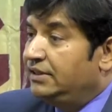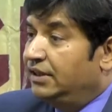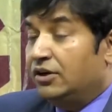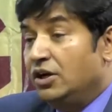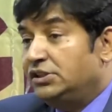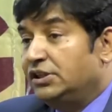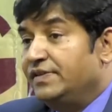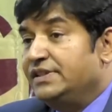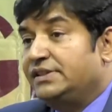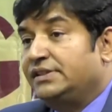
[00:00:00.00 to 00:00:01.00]
The
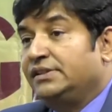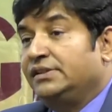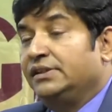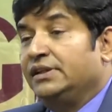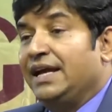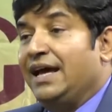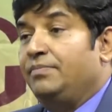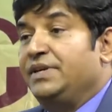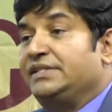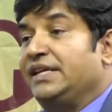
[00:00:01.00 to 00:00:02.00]
consequence
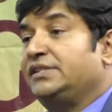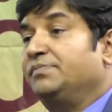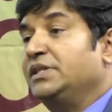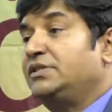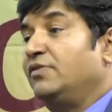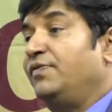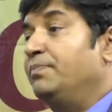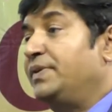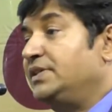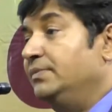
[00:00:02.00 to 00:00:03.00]
can be 6 months of
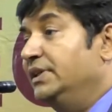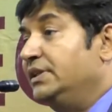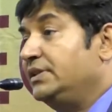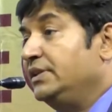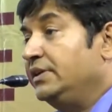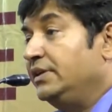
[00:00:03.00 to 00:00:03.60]
imprisonment